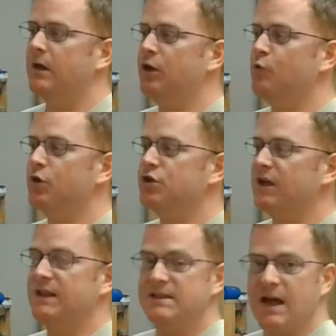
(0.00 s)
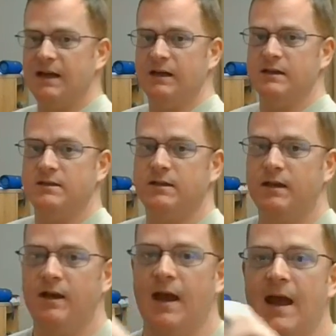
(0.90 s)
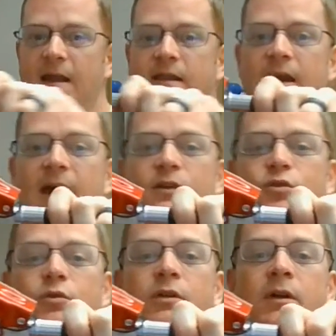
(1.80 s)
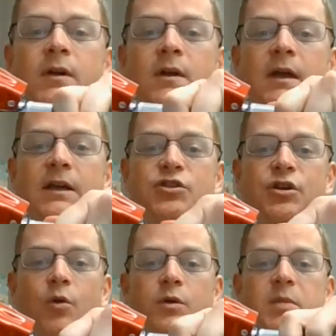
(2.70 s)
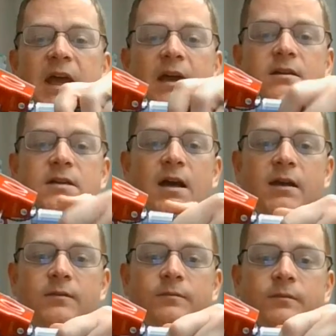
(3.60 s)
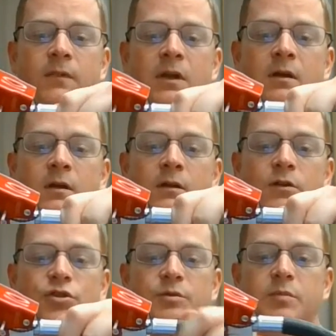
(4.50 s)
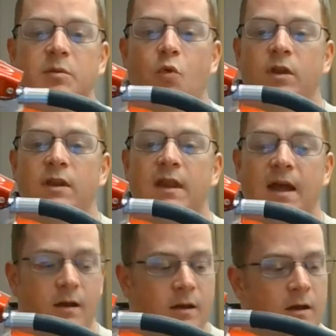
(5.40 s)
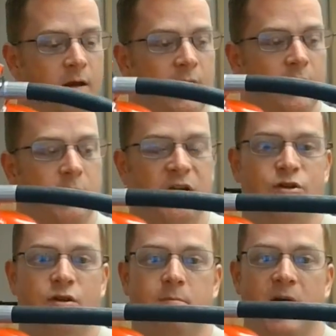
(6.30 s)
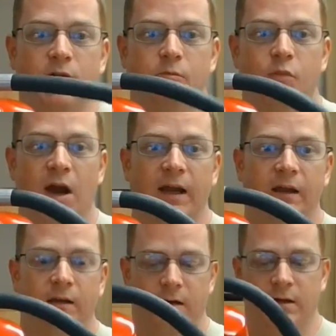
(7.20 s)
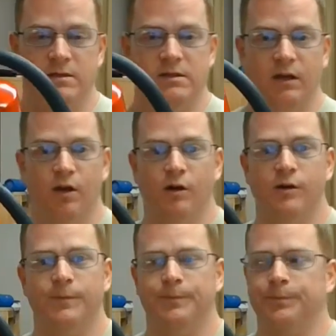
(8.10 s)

And you want to check the tightness at the actual, it should only be hand tight. There shouldn't be more than that. And make sure the mounting bracket is secure.